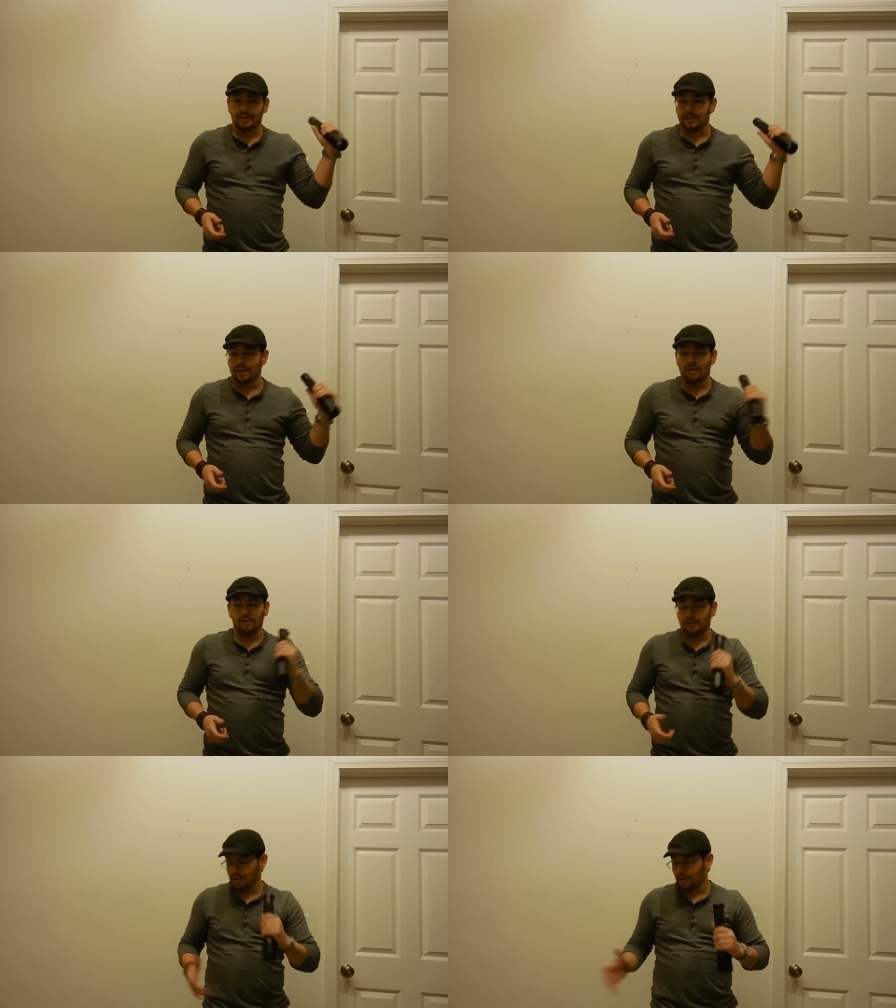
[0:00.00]
You
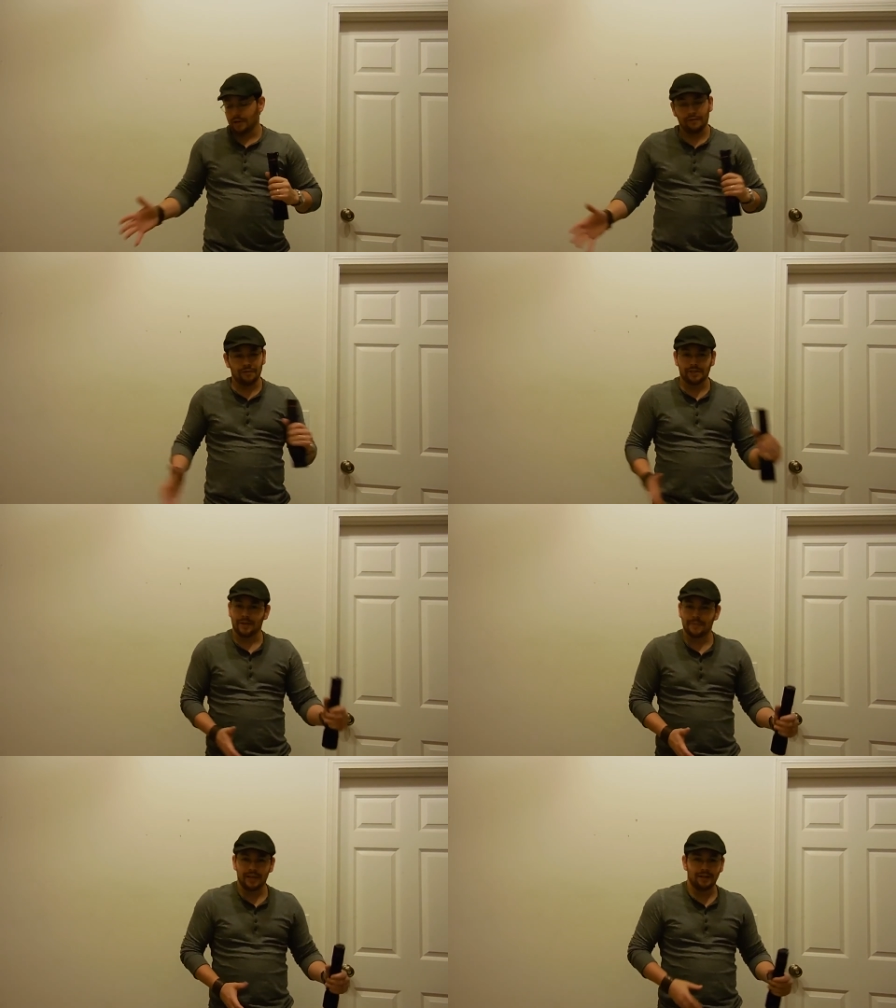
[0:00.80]
know, you're looking for
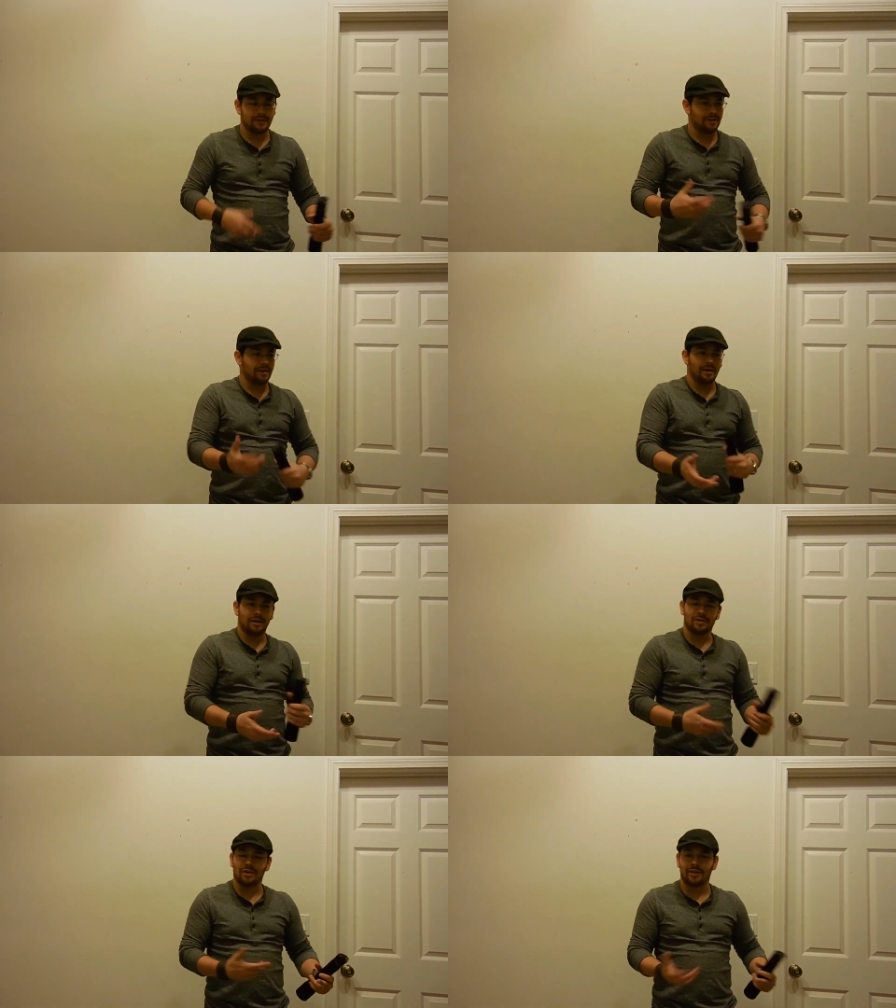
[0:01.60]
something,
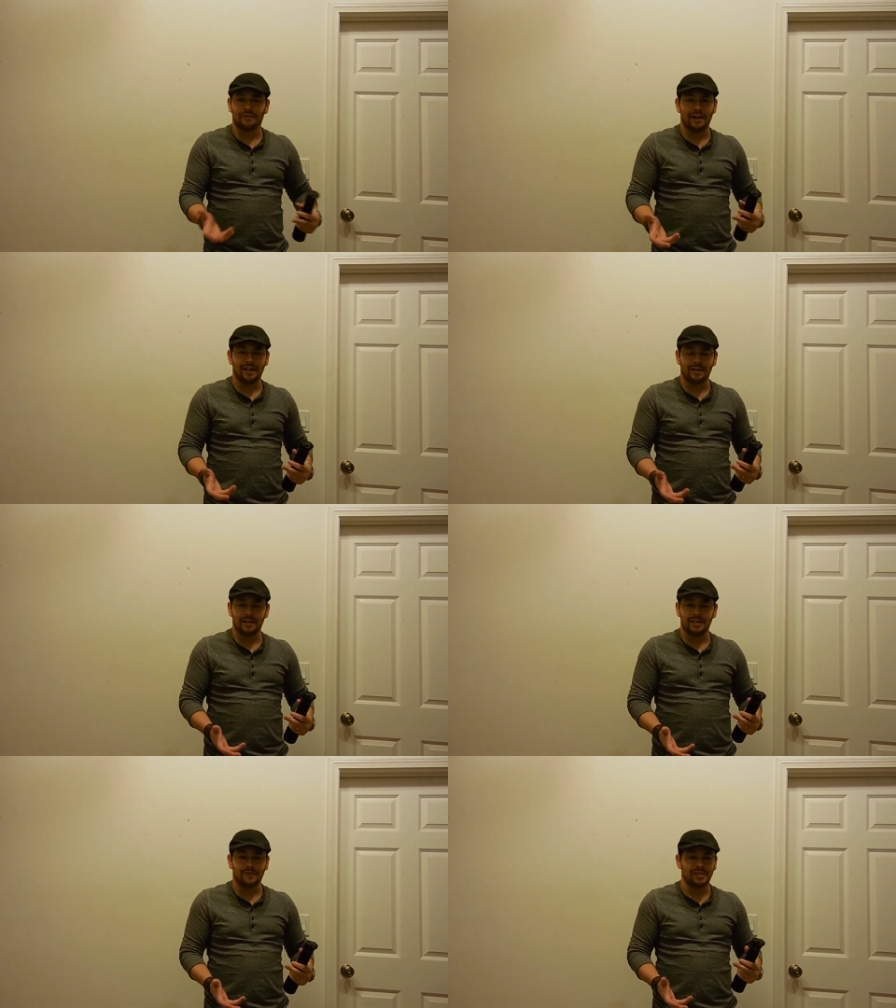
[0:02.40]
trying to find it in an
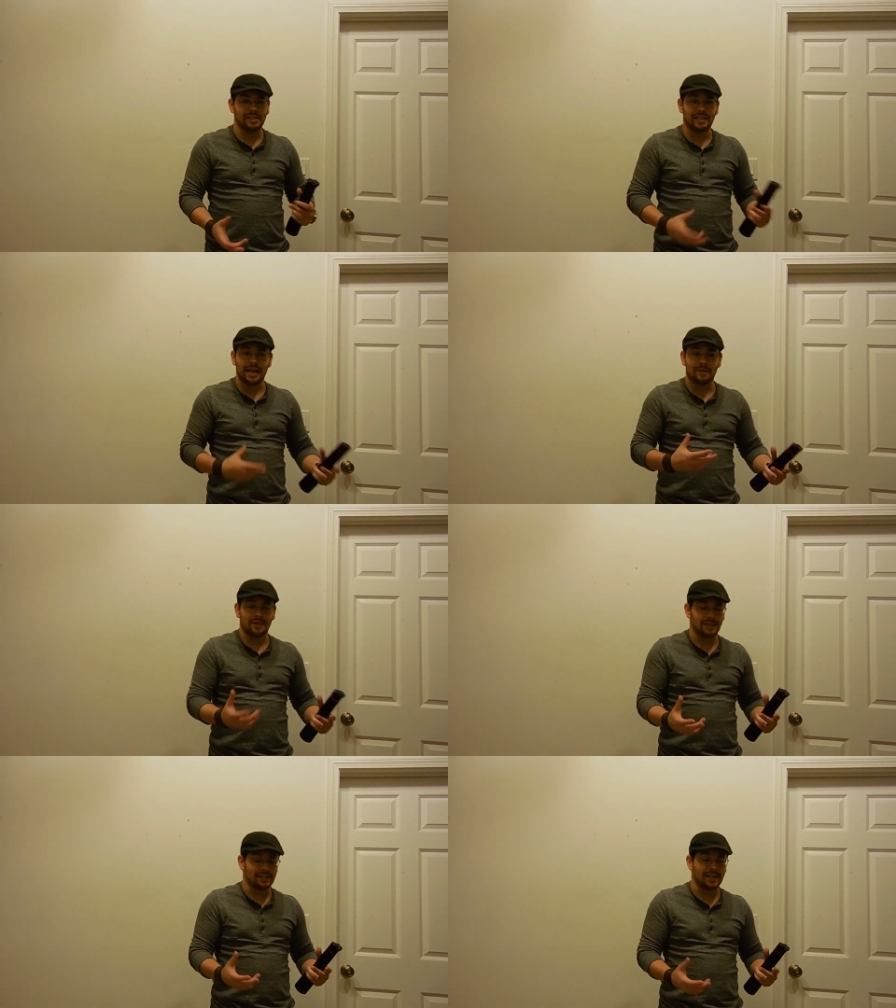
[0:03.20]
HVZ game
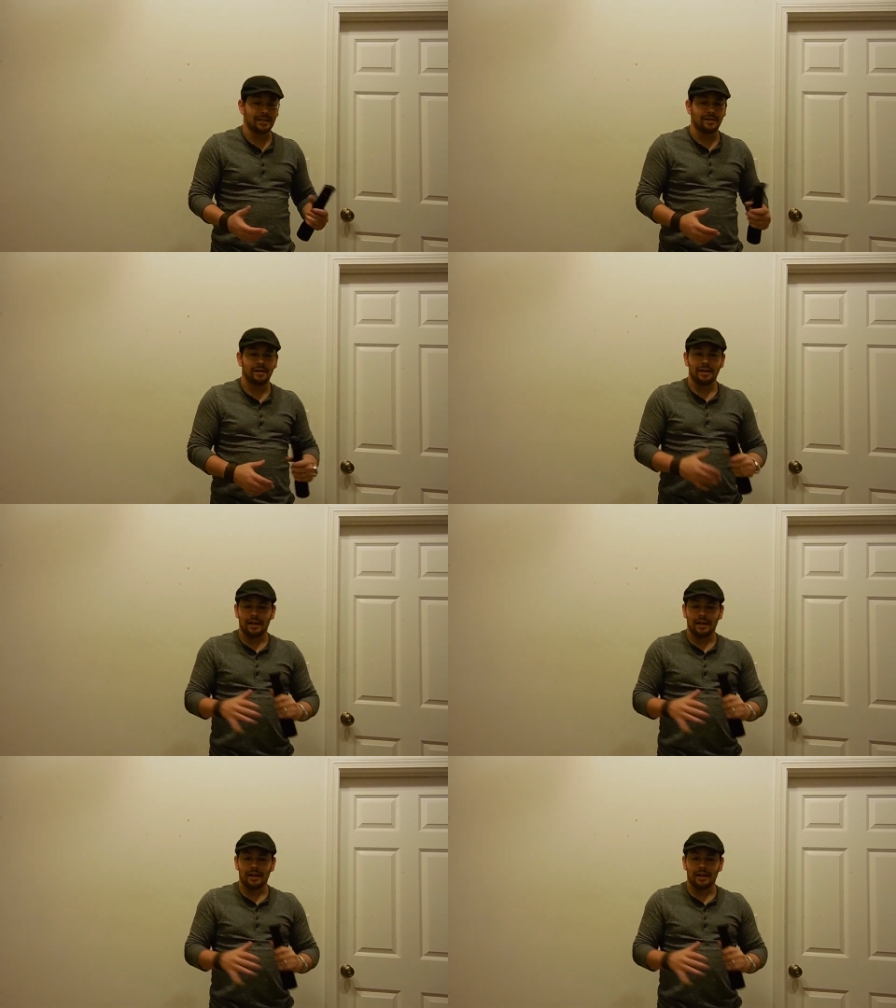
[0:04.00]
because it's hidden,